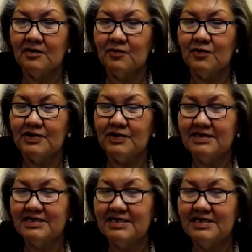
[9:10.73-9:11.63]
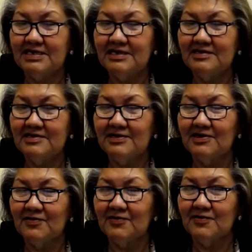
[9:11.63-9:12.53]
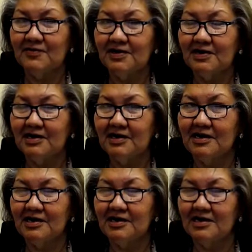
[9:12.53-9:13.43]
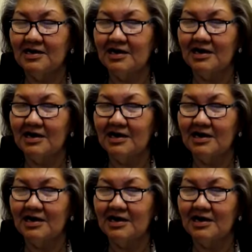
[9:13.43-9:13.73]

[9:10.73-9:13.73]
really, you know, uh,